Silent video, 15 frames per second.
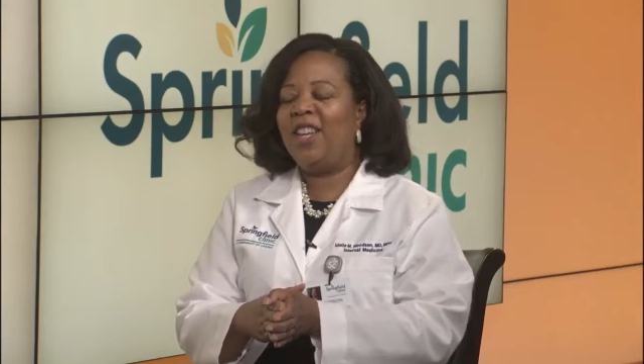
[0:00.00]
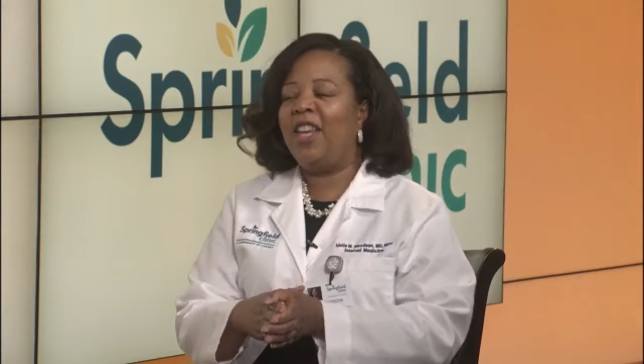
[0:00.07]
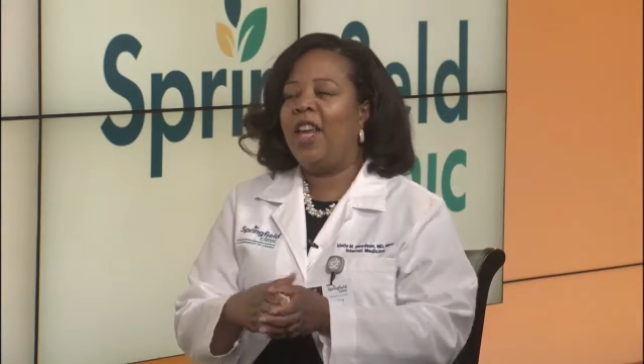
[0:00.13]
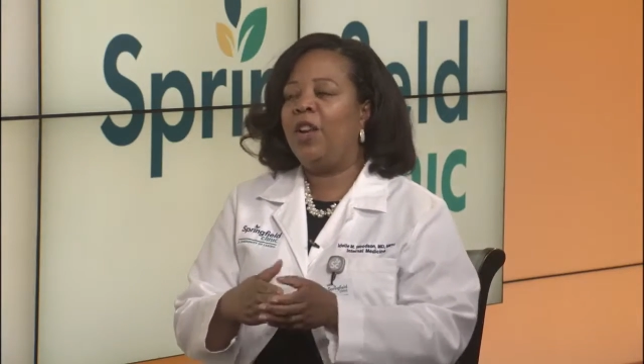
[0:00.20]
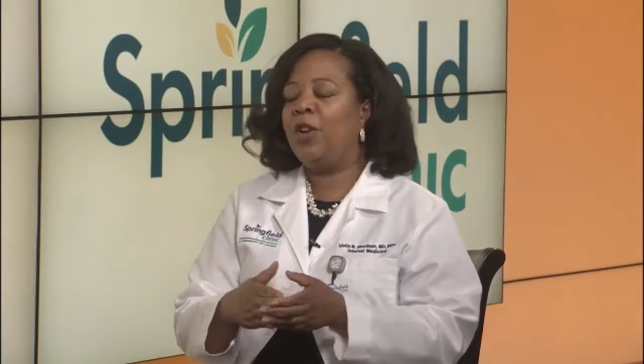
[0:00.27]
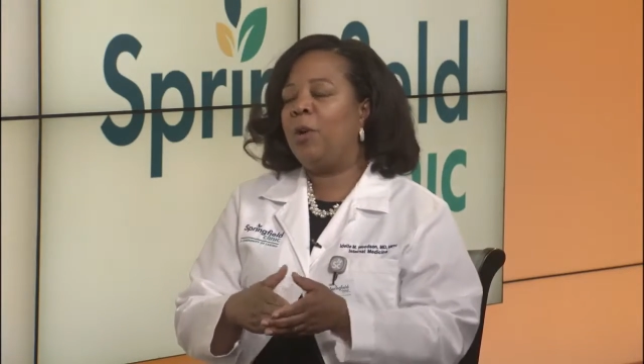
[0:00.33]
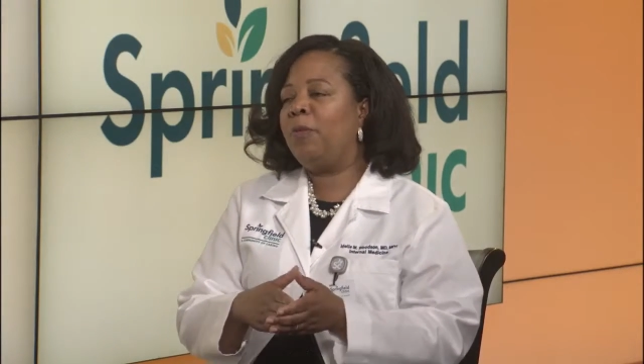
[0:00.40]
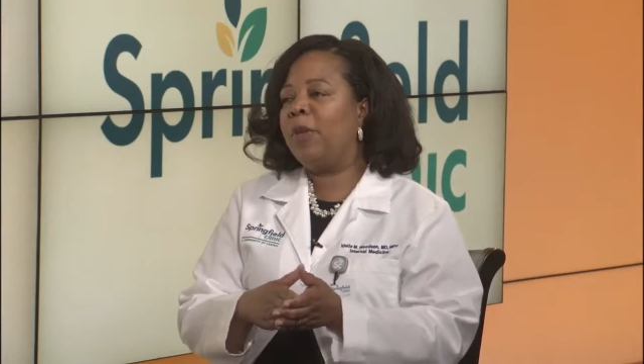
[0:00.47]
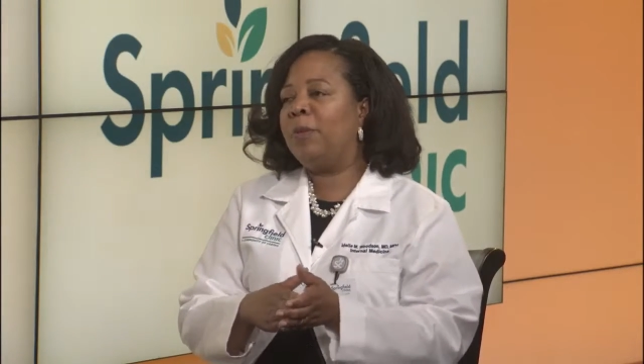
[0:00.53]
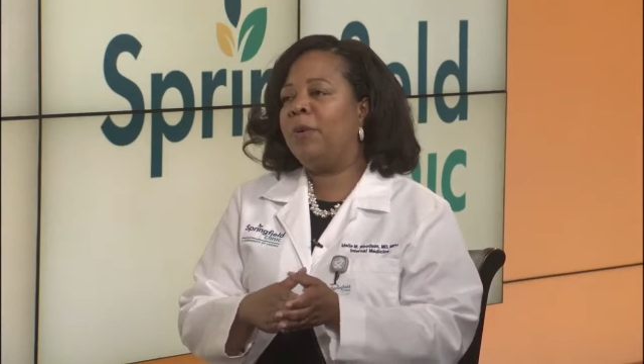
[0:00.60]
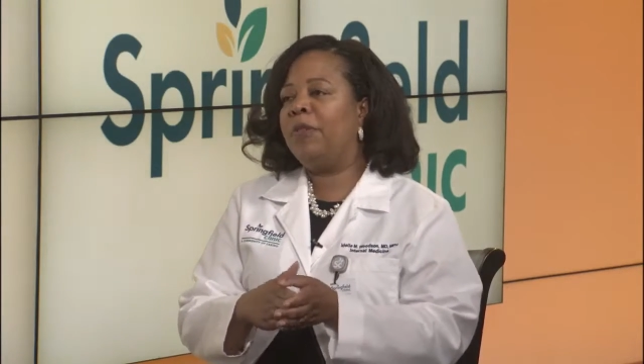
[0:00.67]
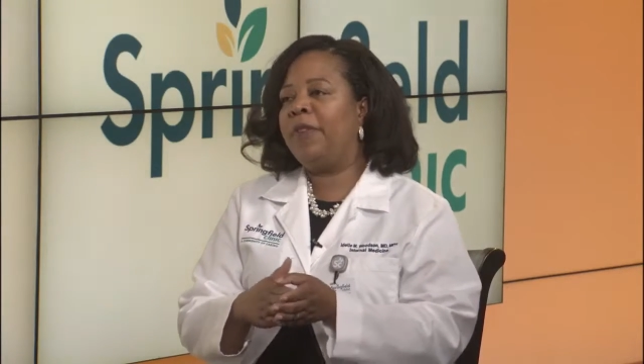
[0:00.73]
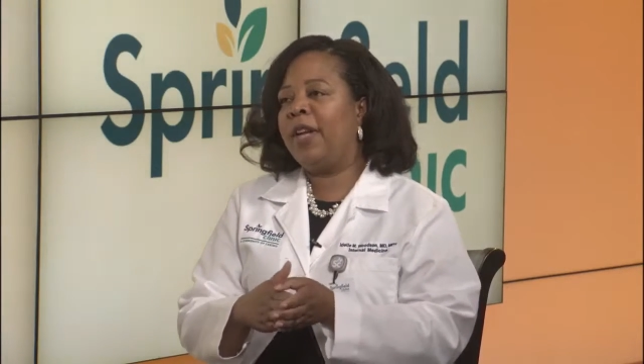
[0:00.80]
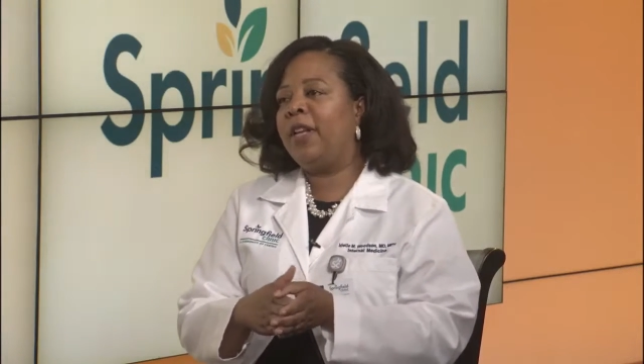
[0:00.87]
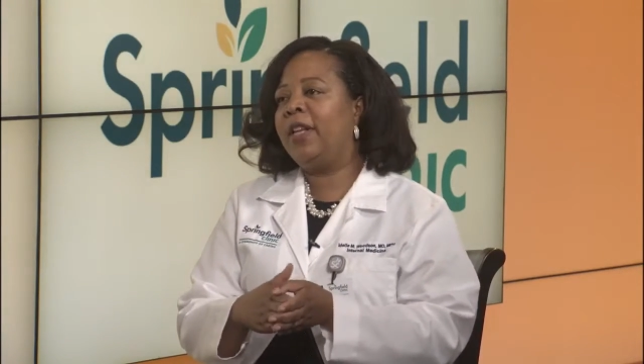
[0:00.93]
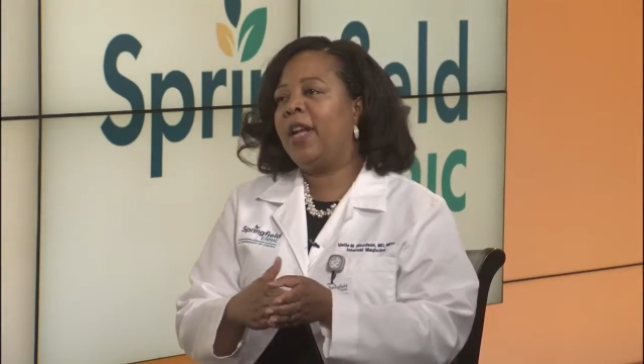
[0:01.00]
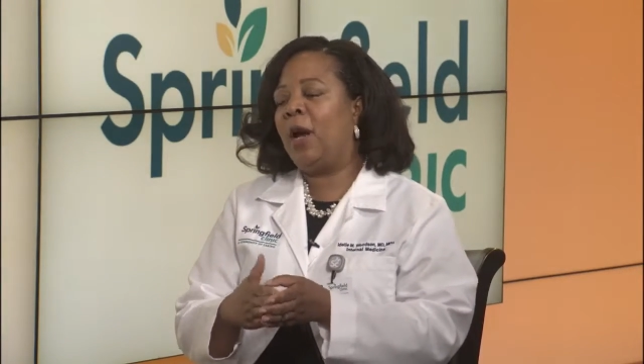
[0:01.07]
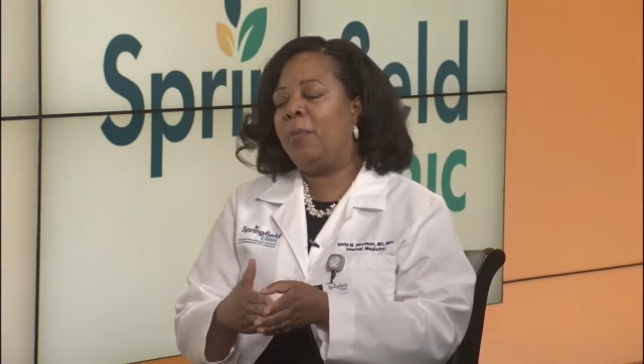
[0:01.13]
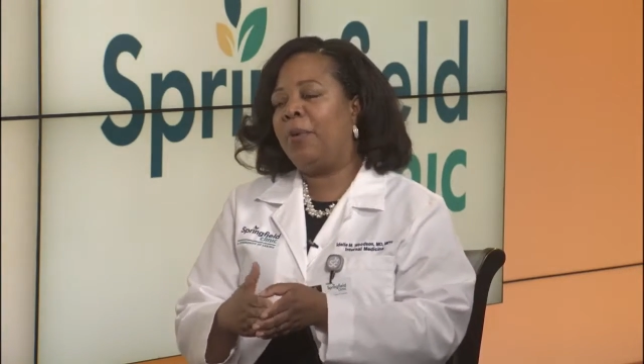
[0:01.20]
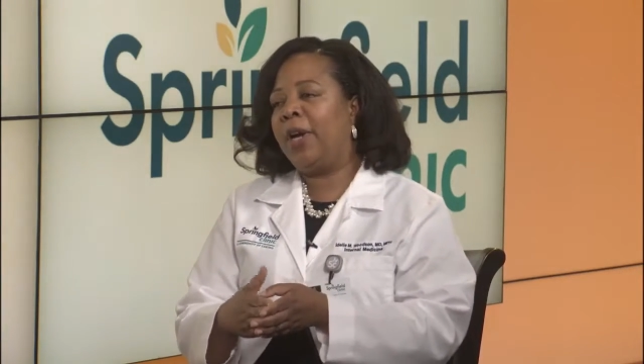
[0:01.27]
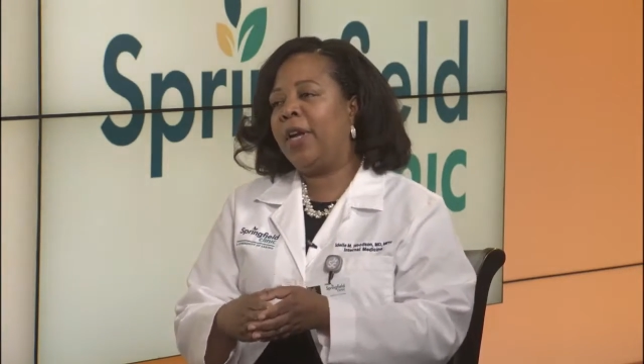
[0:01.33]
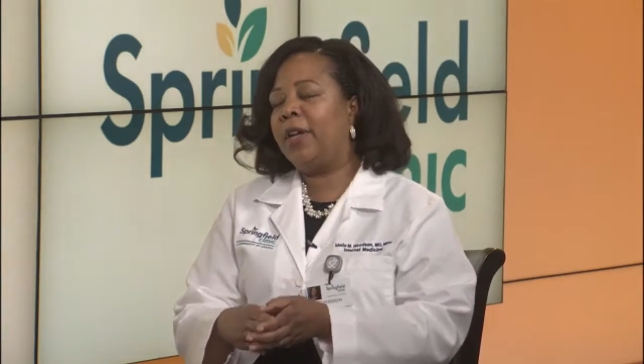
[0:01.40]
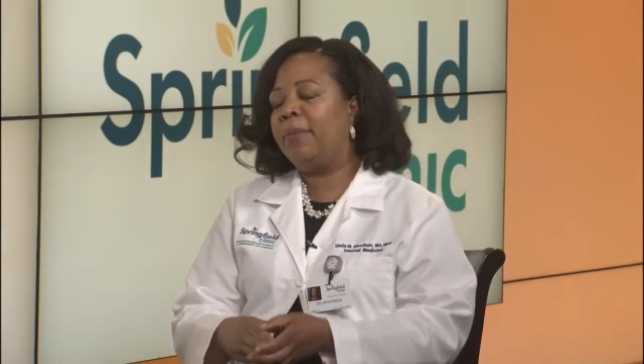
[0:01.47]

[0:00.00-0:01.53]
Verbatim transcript: and hopefully prevent the outbreak.